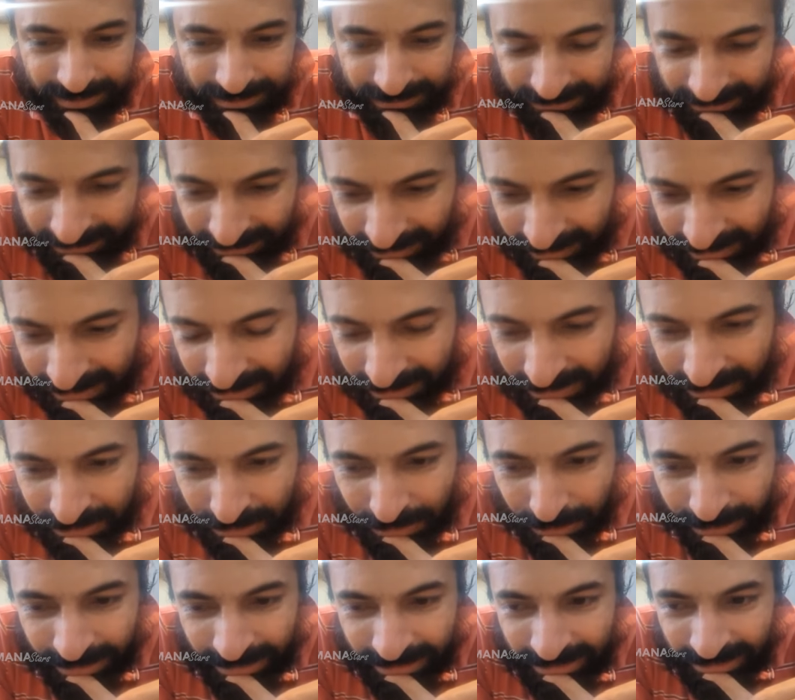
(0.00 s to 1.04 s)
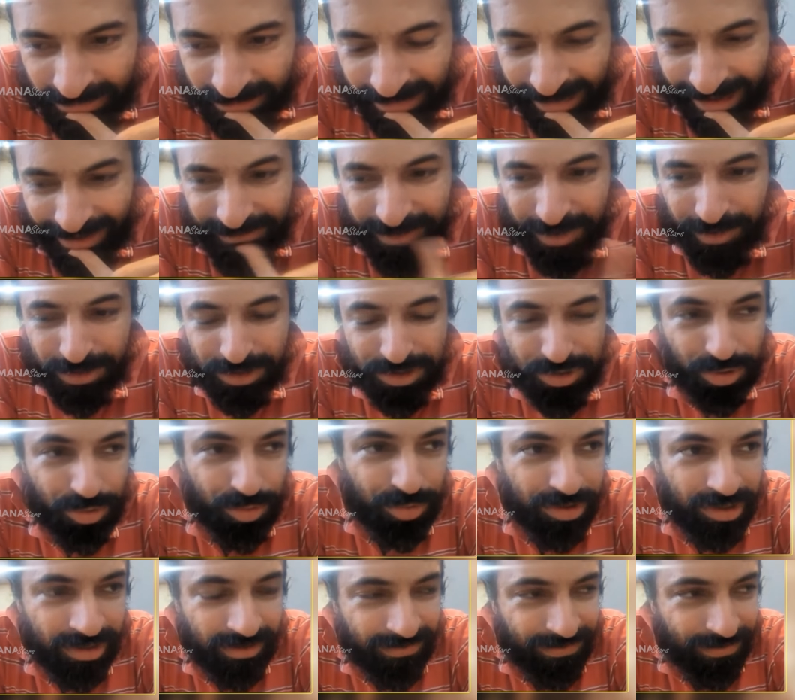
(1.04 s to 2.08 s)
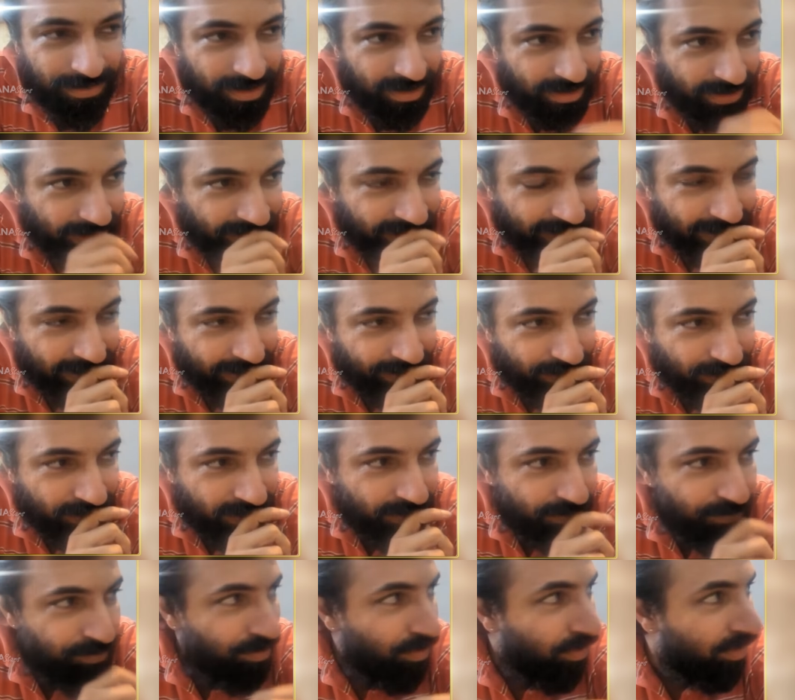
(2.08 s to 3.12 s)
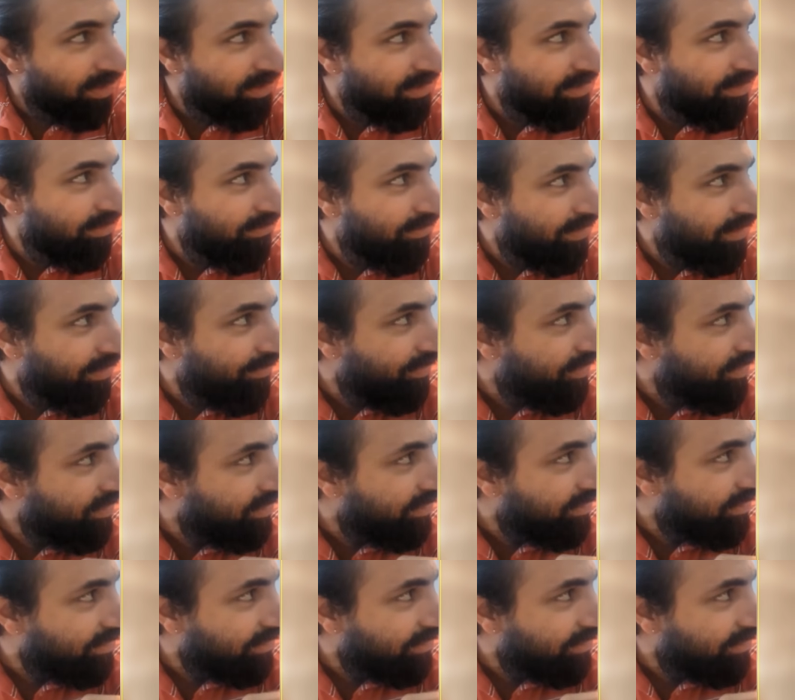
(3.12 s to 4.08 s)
So easy. Everyone's rooting for it, like adoka positivity, which